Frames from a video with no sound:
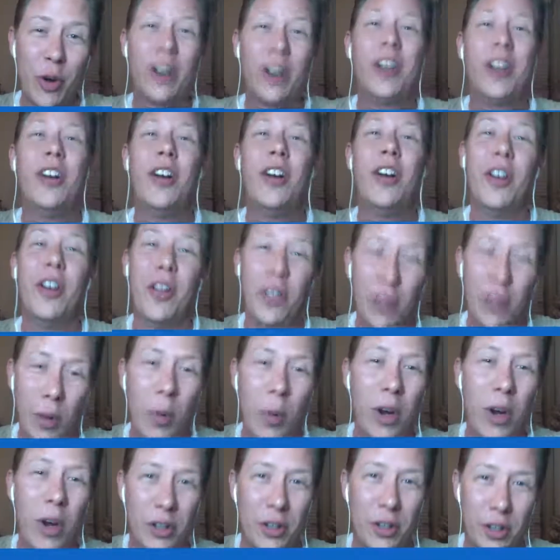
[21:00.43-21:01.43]
the
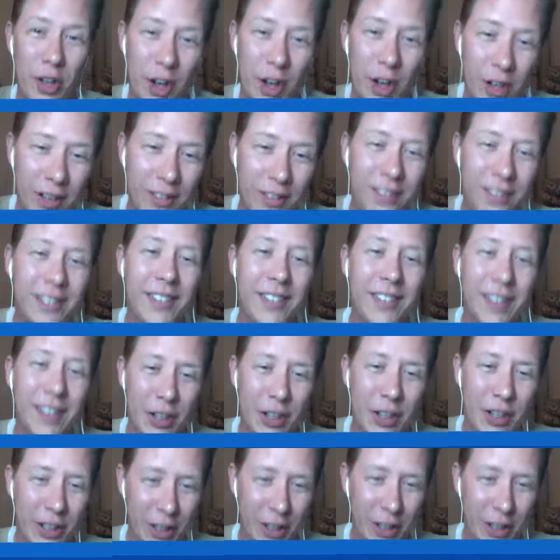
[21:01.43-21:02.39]
Wonder Dog. There you go.